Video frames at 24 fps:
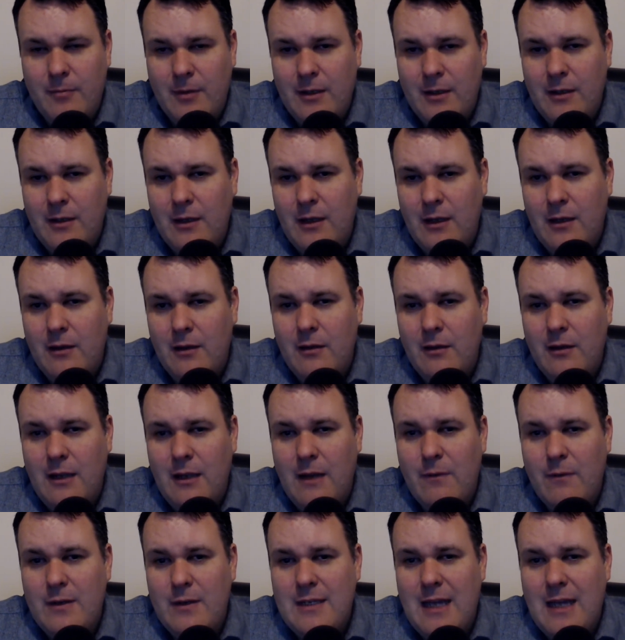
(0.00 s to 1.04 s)

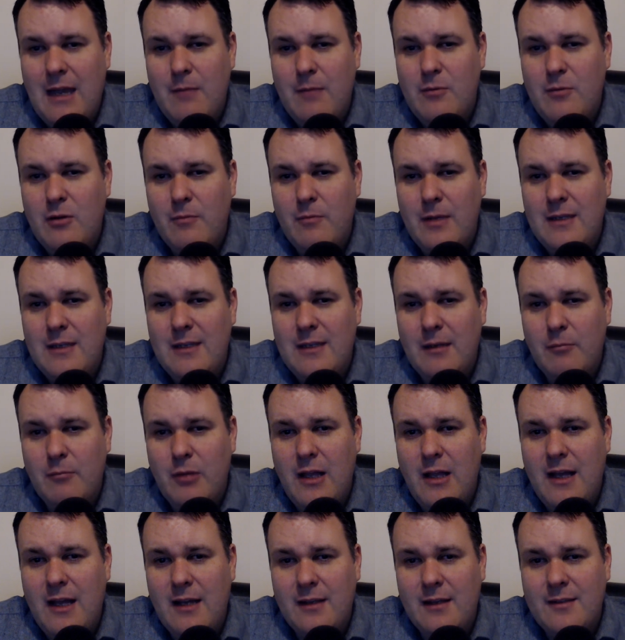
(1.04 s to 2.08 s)
Every time you're minting
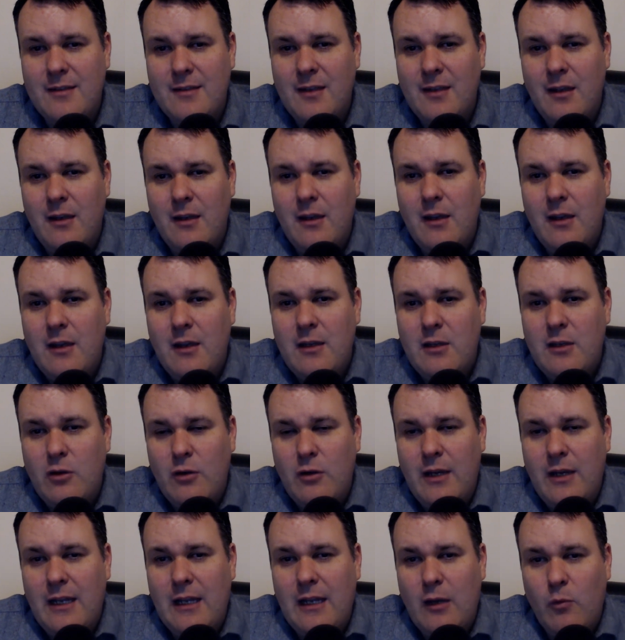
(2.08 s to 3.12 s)
blocks, you're
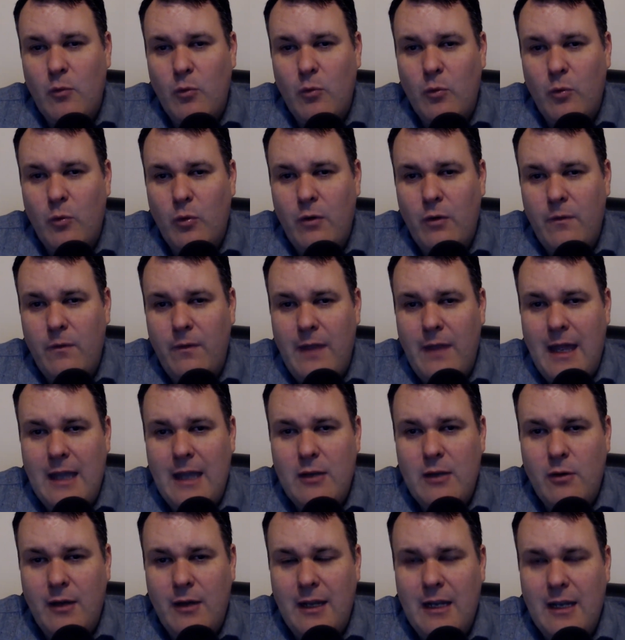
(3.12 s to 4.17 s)
getting a reward for that.
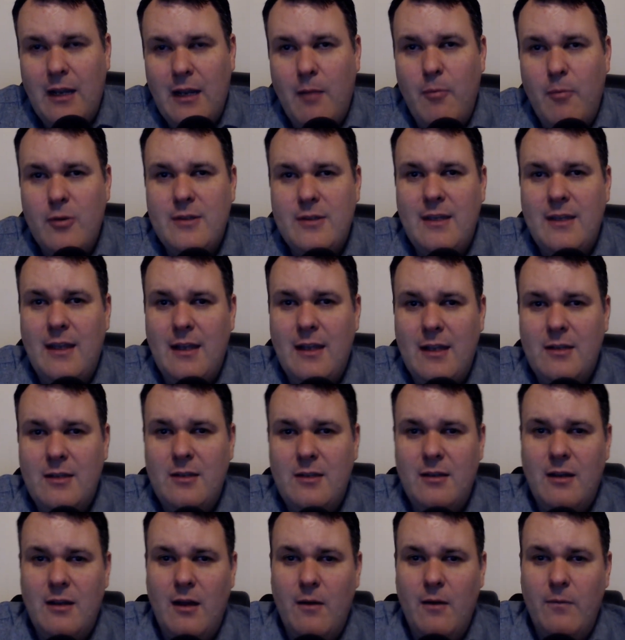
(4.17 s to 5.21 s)
You're getting a
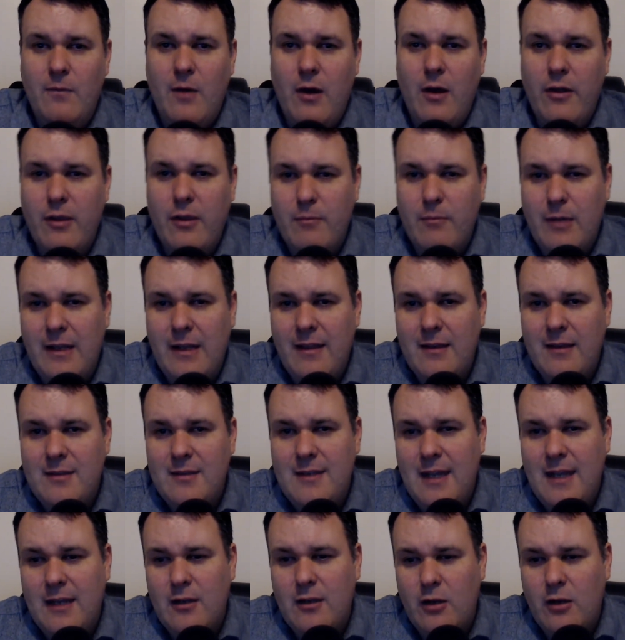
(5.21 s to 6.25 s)
percentage of all the money that's
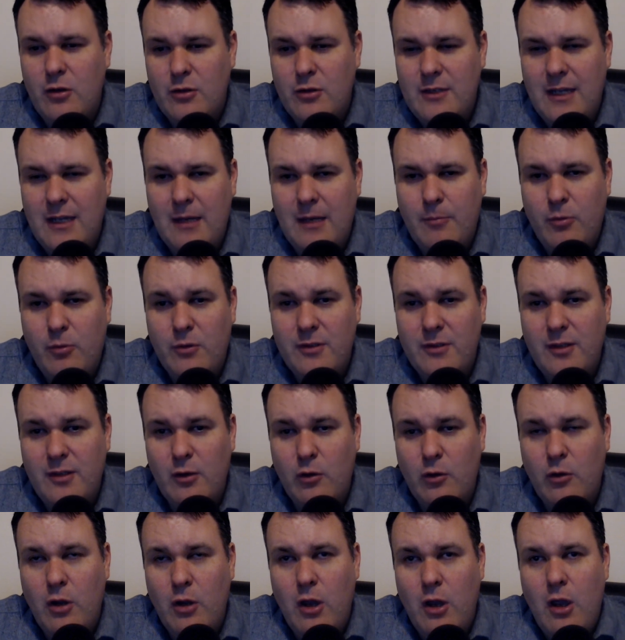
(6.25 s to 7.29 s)
staked on your stake pool.
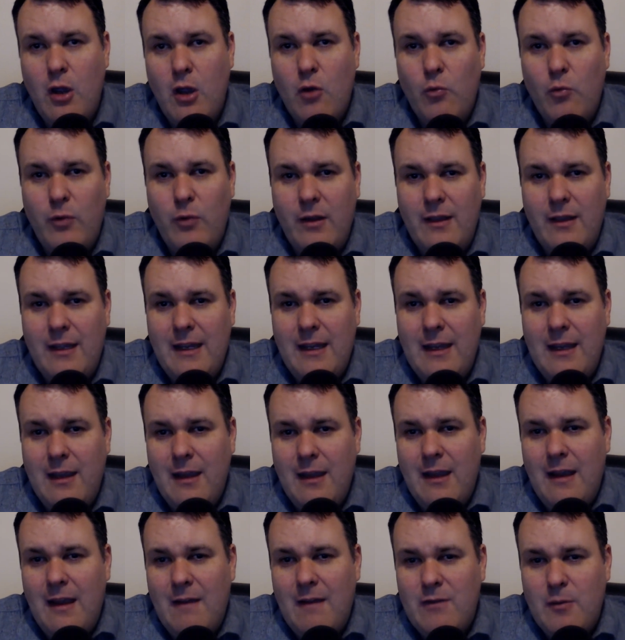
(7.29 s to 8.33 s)
So really,
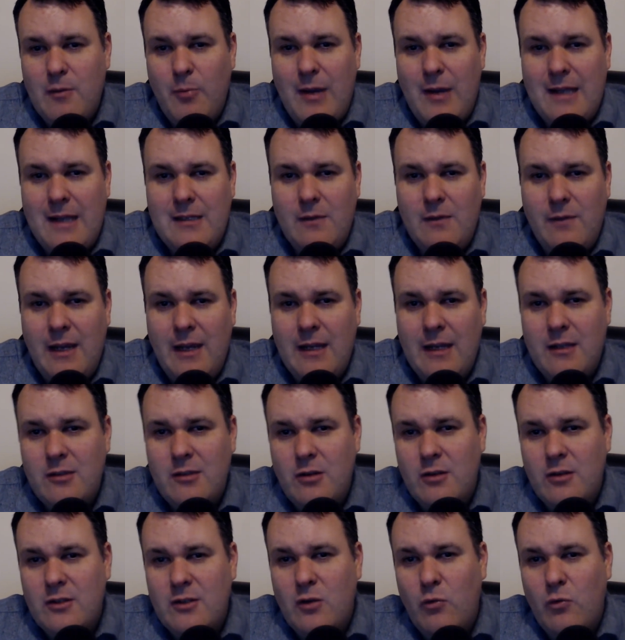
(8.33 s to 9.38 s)
if the price of ADA
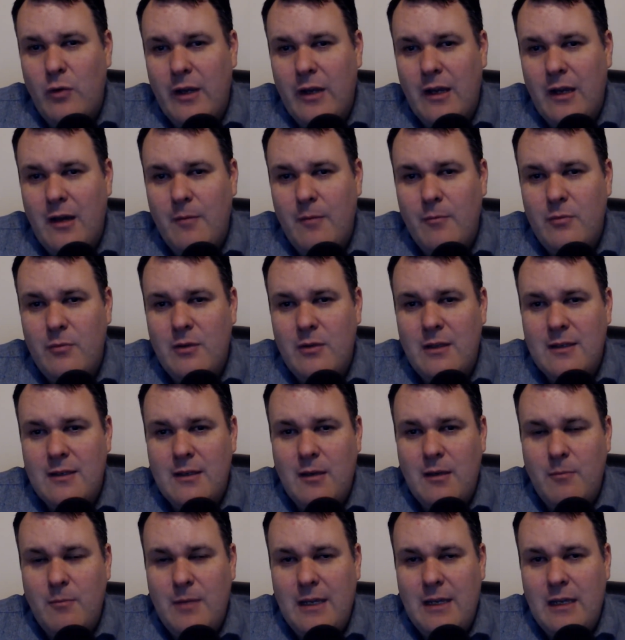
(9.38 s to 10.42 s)
starts going up, this
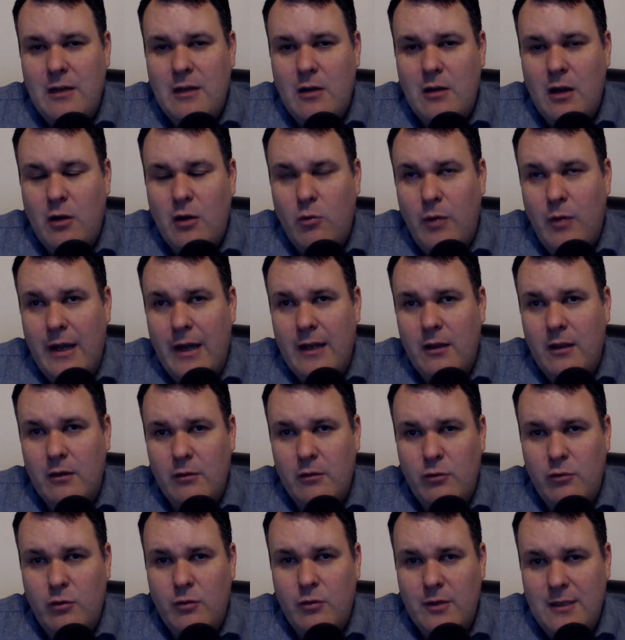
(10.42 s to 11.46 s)
could be quite a
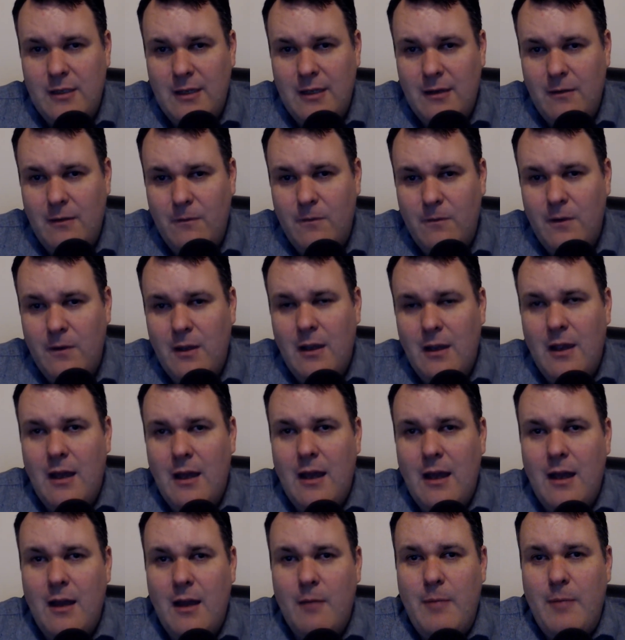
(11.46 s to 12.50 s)
lucrative
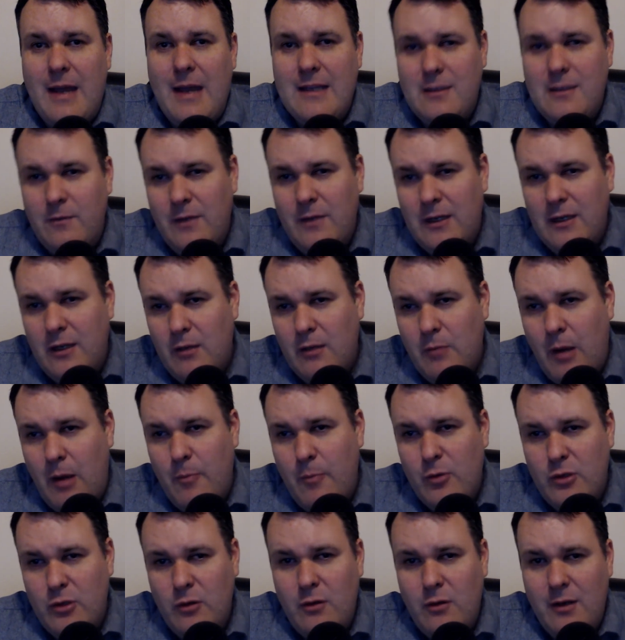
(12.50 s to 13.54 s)
passive income
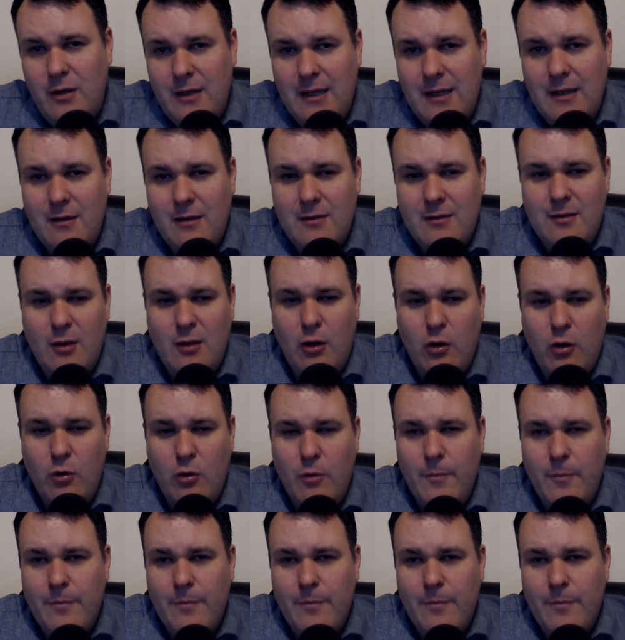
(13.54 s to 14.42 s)
opportunity. So